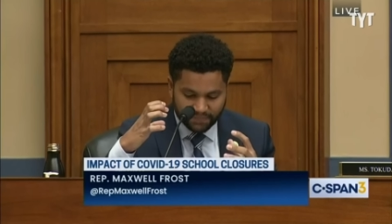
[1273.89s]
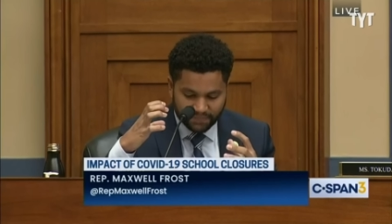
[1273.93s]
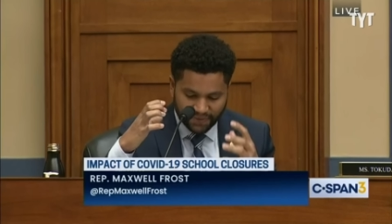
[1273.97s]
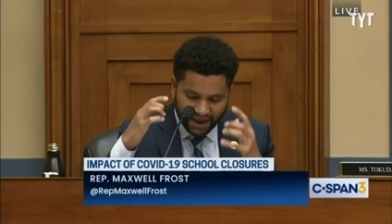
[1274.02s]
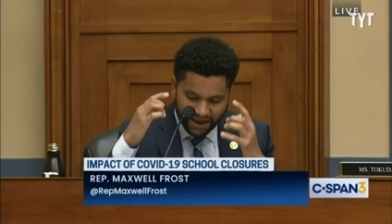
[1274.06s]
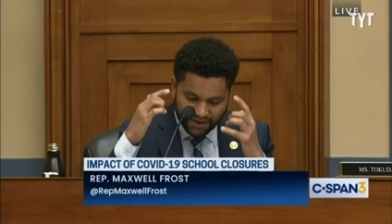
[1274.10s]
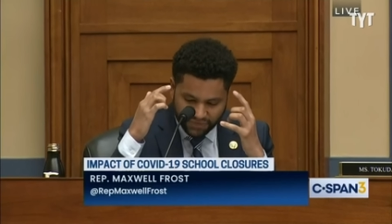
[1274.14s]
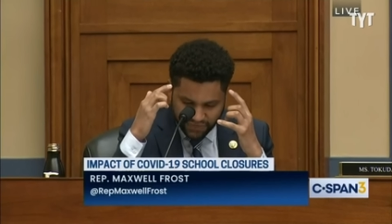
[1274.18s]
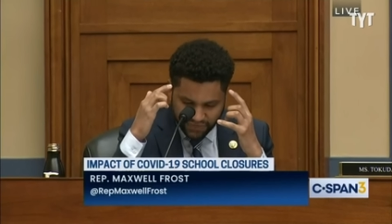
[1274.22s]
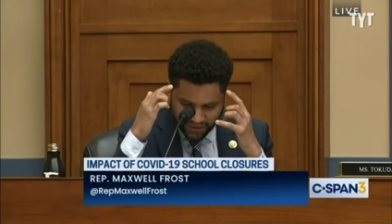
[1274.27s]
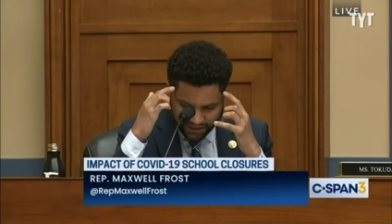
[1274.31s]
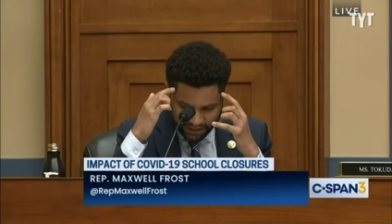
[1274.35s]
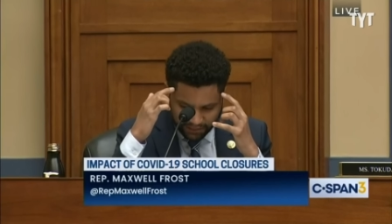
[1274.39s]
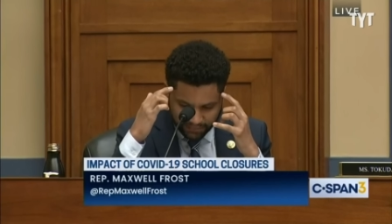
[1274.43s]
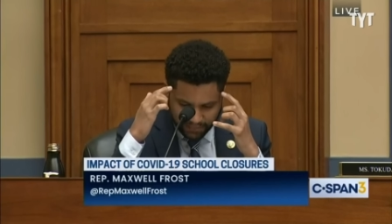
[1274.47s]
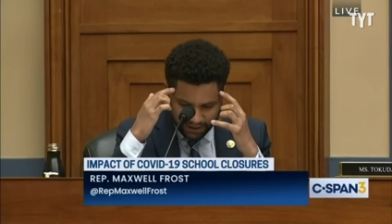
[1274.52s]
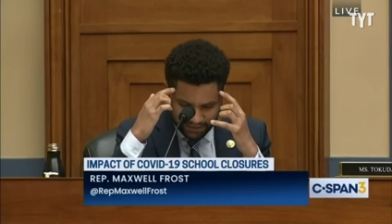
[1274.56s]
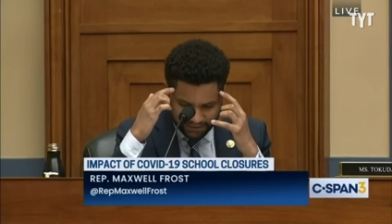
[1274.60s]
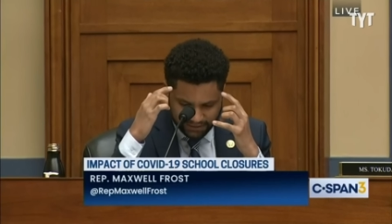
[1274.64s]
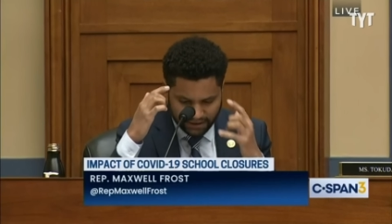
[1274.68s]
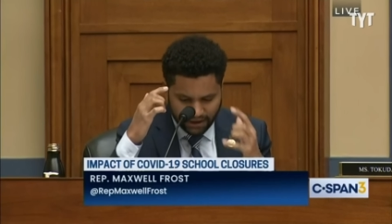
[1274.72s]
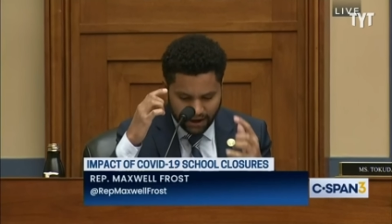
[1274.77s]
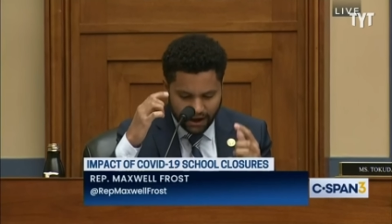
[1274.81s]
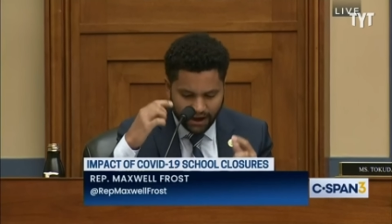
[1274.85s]
I think
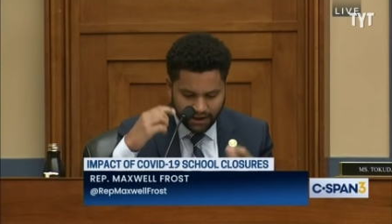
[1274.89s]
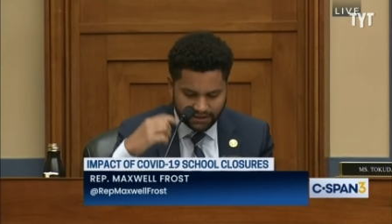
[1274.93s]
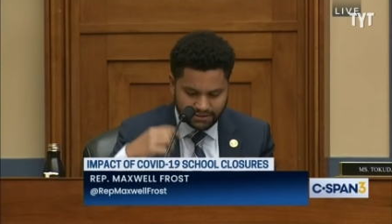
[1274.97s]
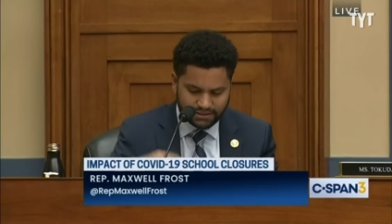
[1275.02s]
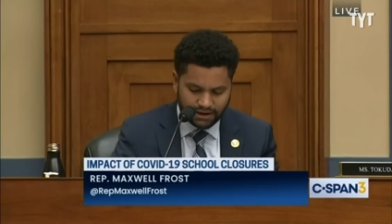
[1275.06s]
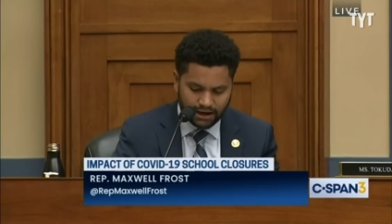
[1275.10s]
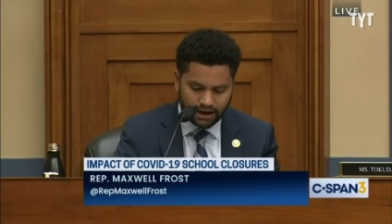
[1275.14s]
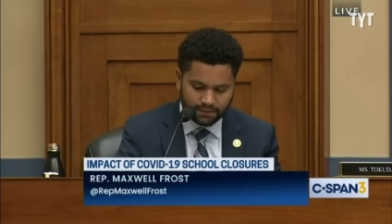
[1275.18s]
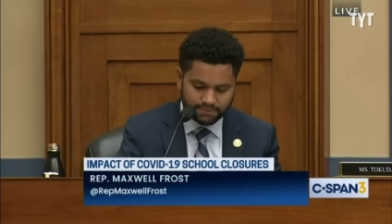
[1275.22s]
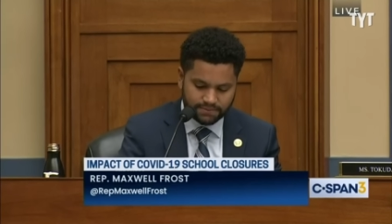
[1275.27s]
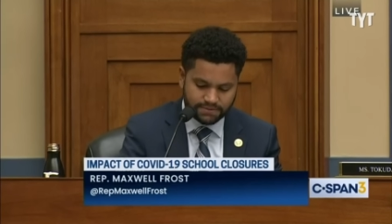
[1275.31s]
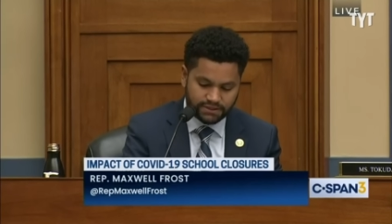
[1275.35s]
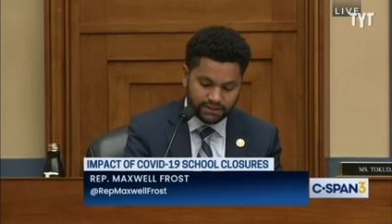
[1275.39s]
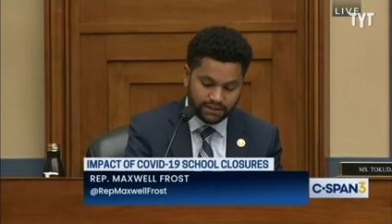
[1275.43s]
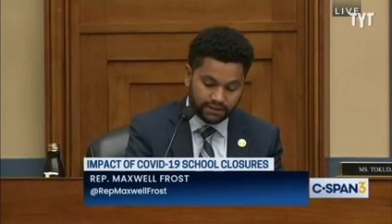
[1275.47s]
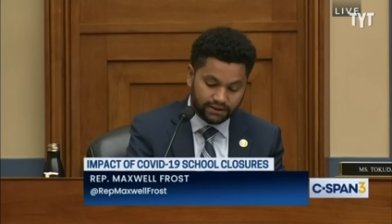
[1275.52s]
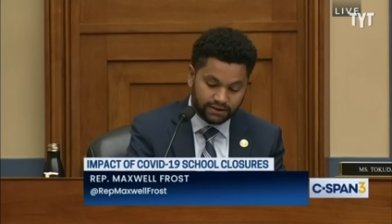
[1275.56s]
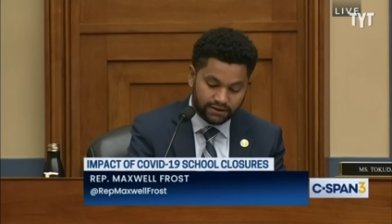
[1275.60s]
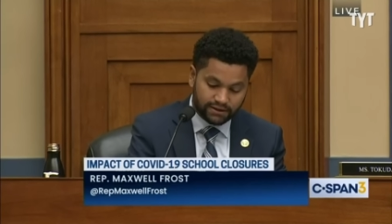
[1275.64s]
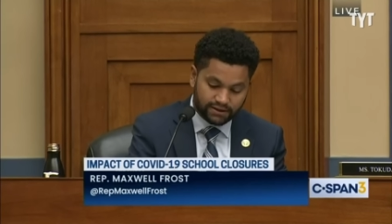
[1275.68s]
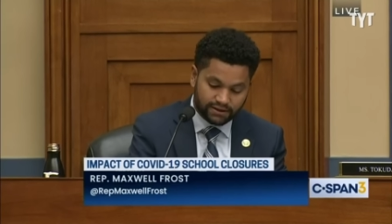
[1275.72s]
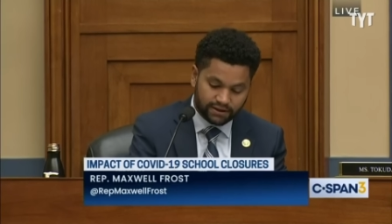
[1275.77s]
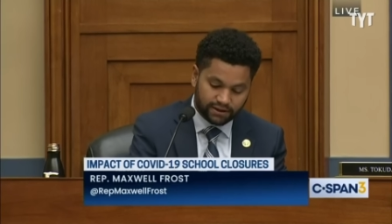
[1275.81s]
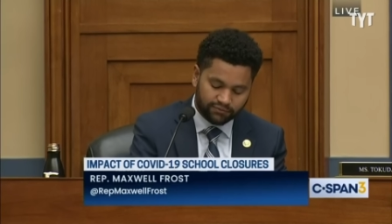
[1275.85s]
about the autopsy
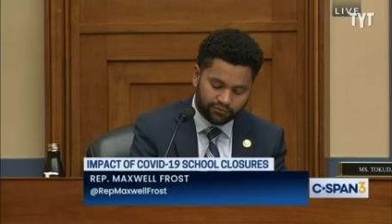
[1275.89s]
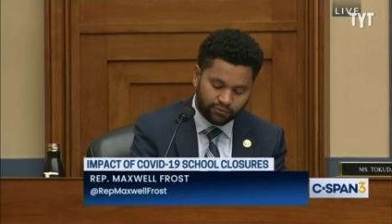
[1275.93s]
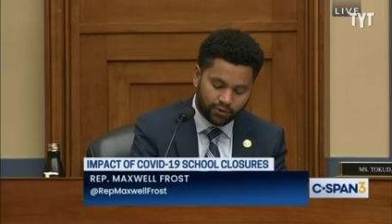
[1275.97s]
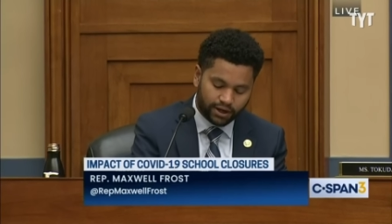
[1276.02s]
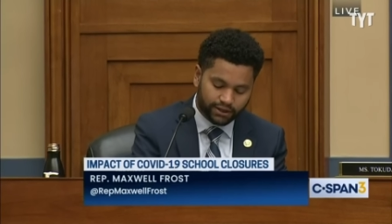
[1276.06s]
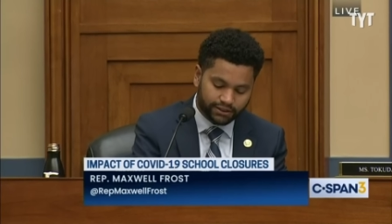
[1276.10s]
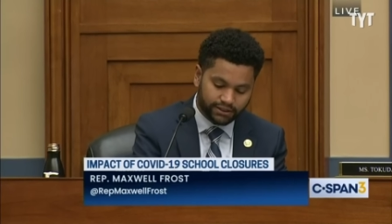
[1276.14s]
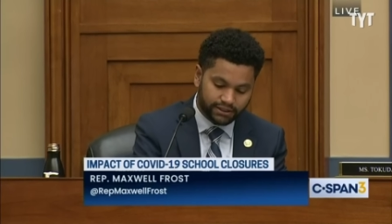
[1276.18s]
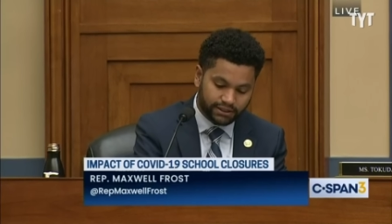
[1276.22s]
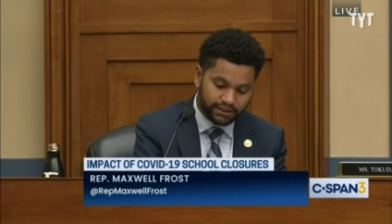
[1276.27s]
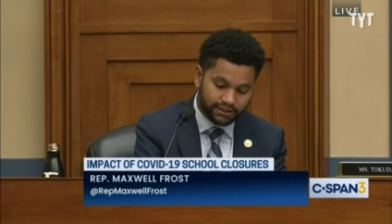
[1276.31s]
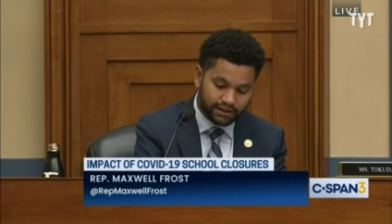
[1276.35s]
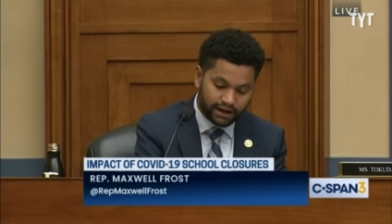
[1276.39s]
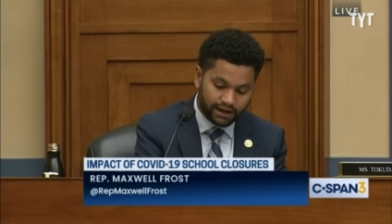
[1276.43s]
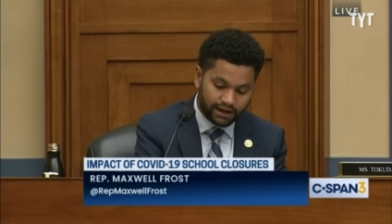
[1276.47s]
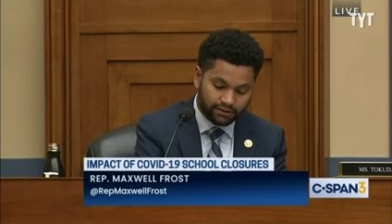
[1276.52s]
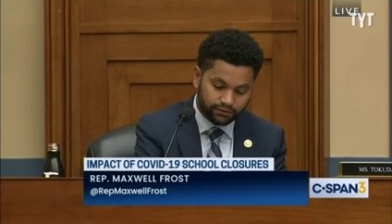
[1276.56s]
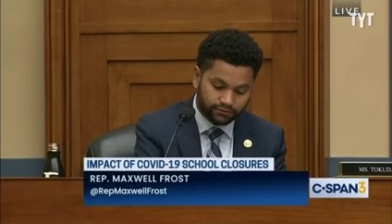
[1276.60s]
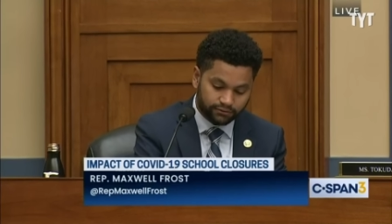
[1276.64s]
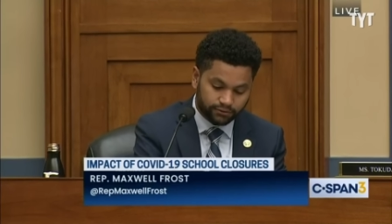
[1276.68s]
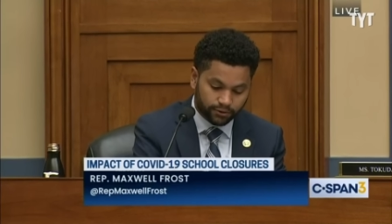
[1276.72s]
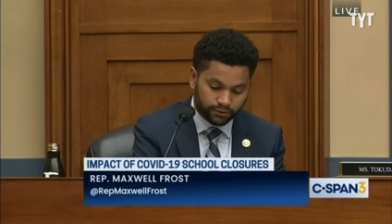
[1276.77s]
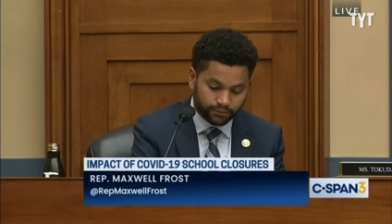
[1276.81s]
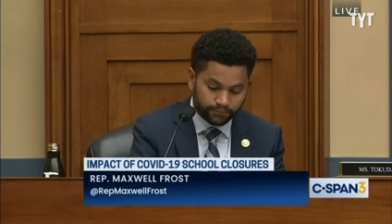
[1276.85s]
of Joaquin
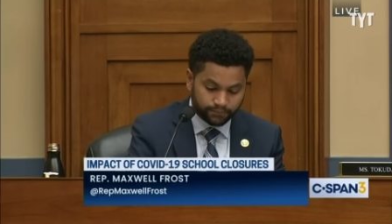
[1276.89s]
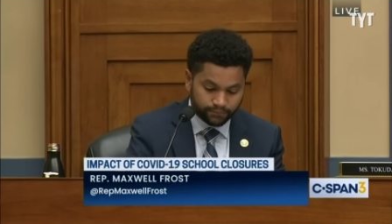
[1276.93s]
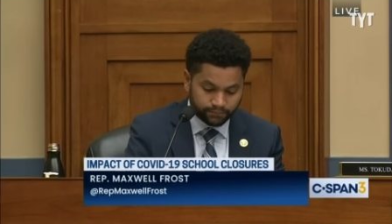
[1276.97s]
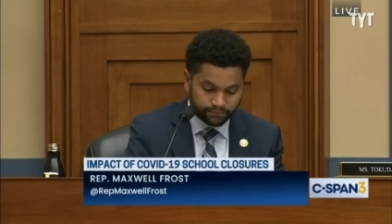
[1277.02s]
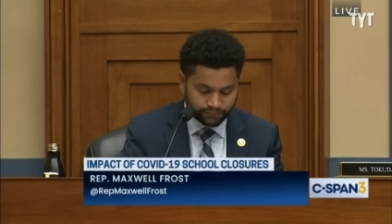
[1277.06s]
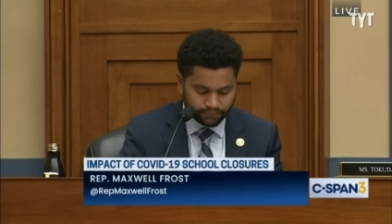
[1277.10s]
Oliver.